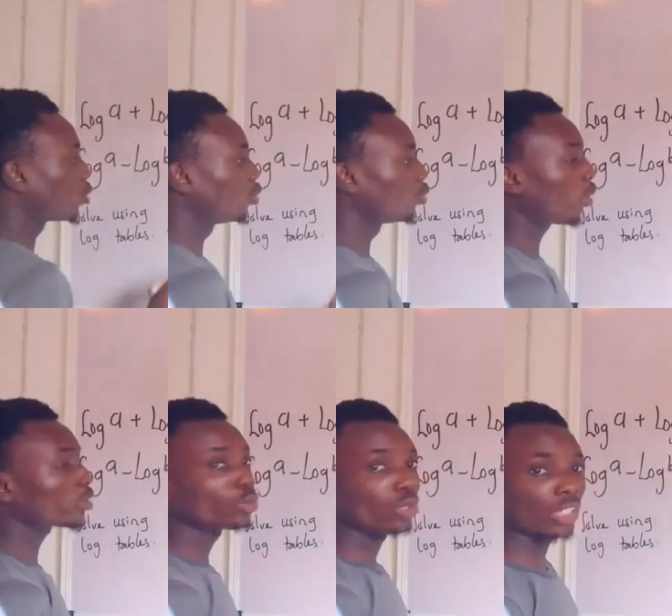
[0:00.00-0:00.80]
you
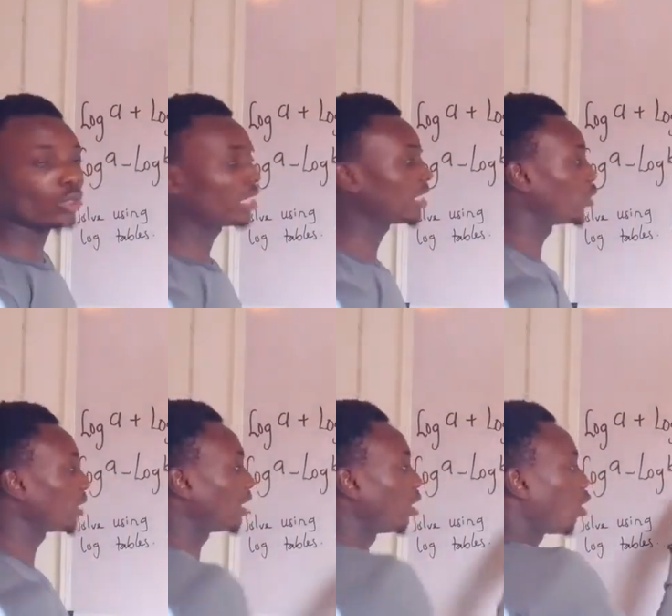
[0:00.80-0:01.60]
do actually is that you
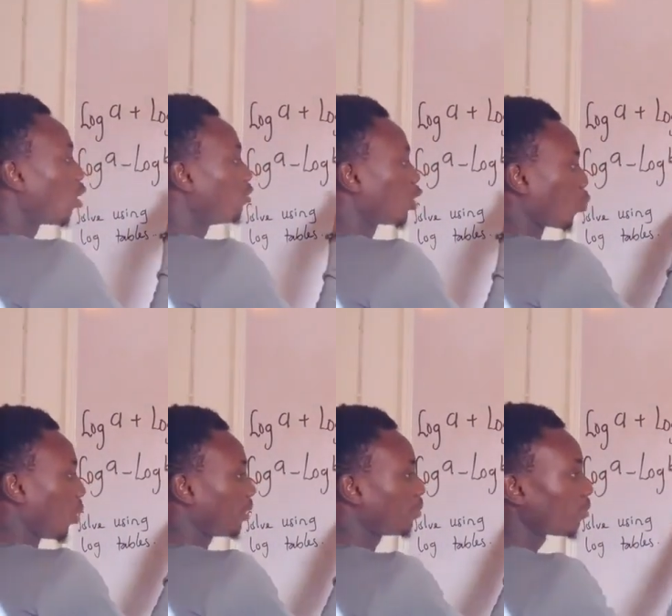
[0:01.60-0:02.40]
get the log of this
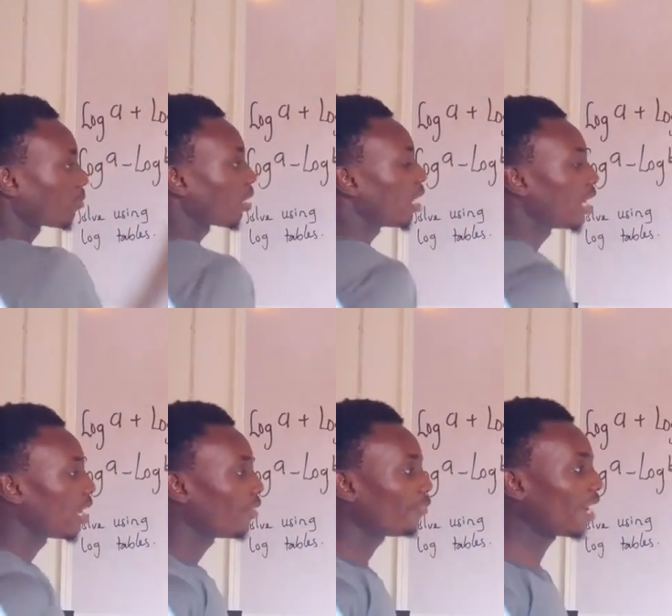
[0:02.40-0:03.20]
one,
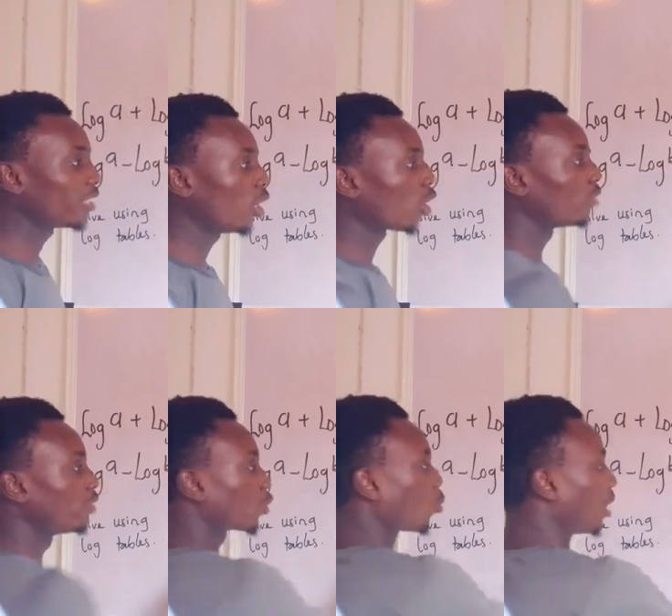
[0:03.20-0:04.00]
find the log of
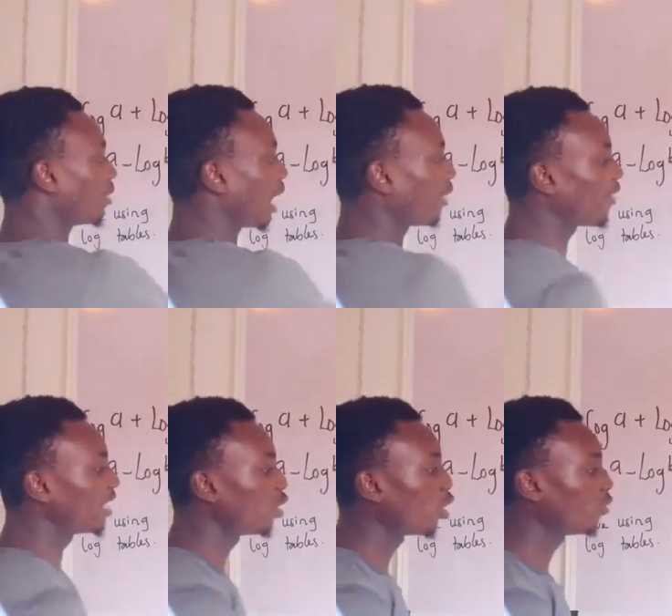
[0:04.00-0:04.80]
this one, and
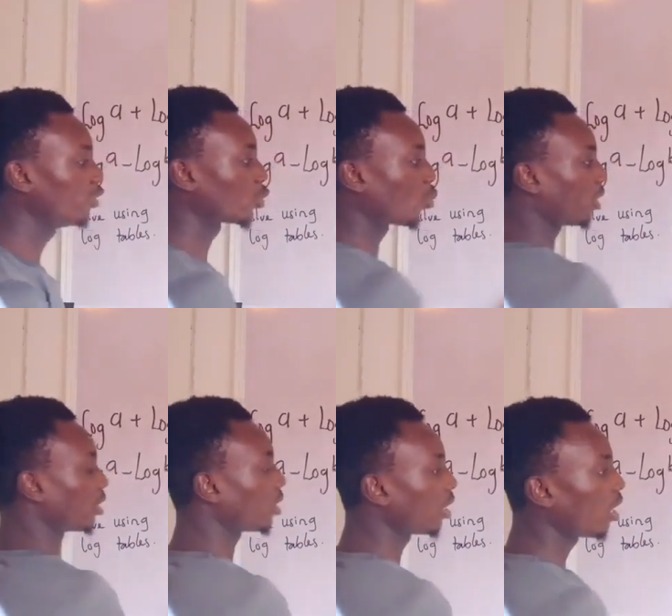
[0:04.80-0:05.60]
find the log of this one.
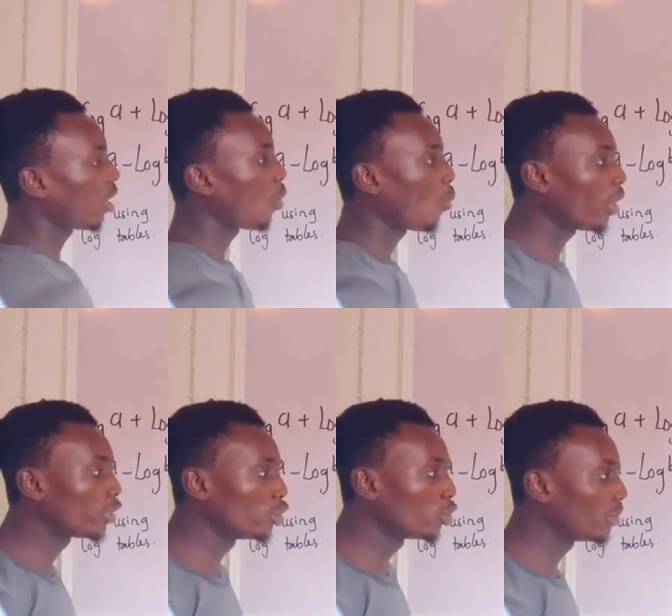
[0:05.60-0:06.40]
What
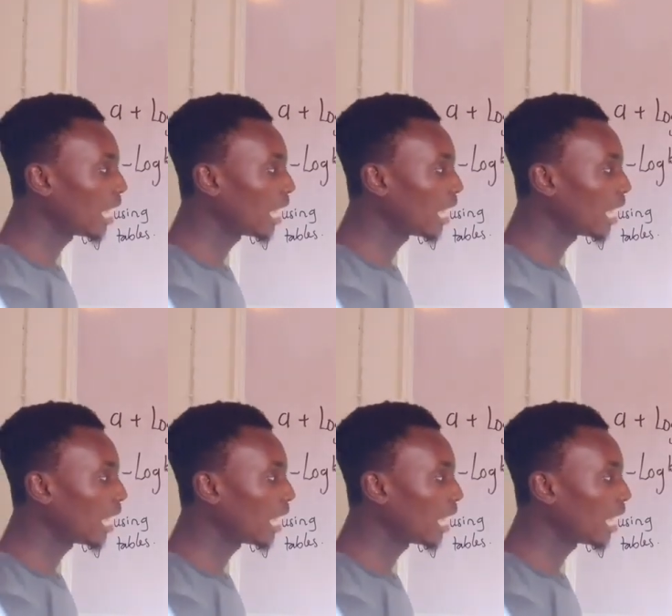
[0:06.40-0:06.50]
do you do with